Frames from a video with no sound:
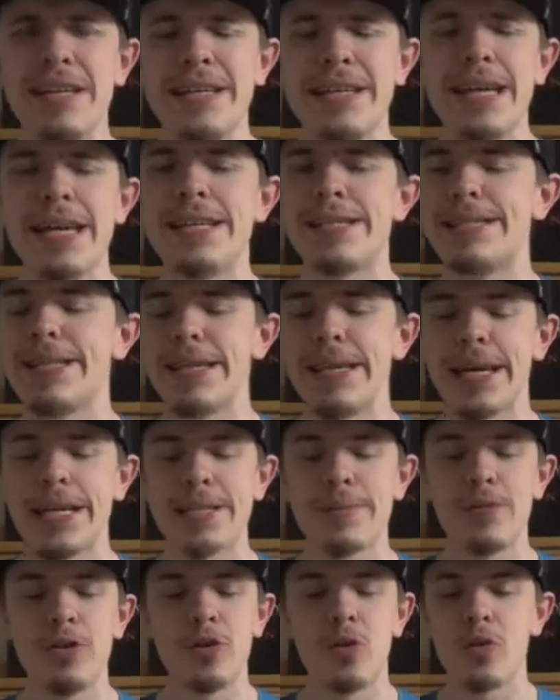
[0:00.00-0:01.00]
Yes,
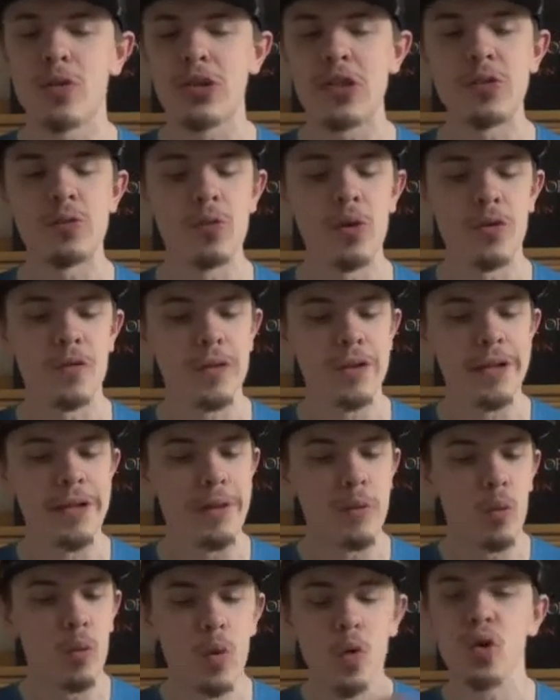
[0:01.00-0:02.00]
X-Men Origins
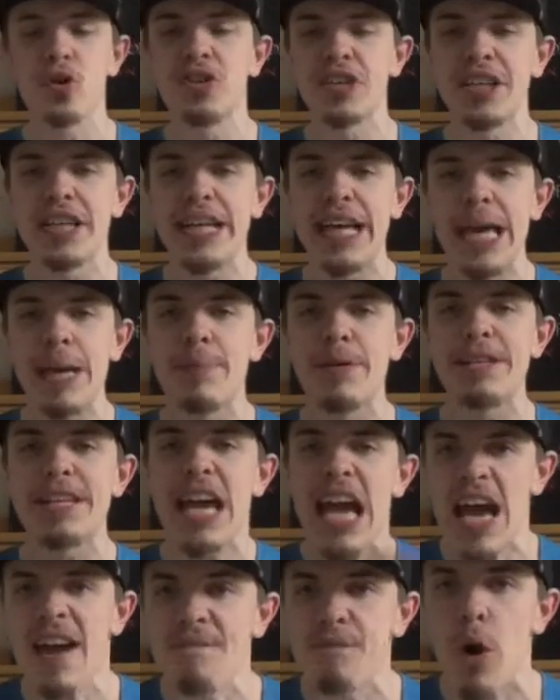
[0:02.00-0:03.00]
Wolverine, worst
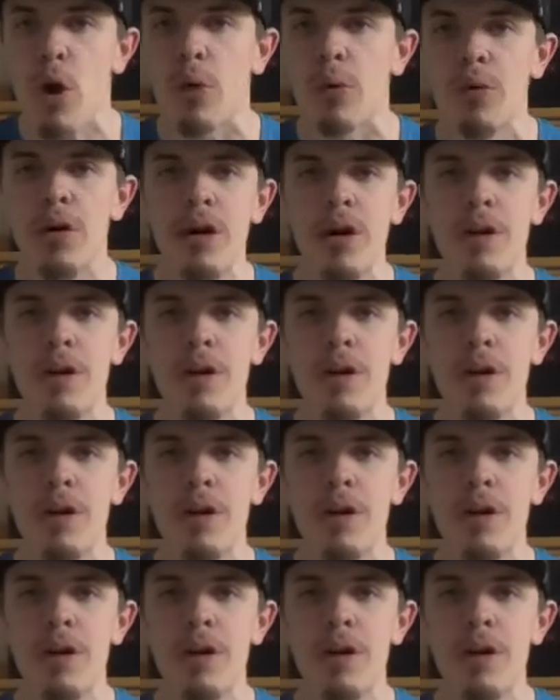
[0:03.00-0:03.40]
Gambit ever.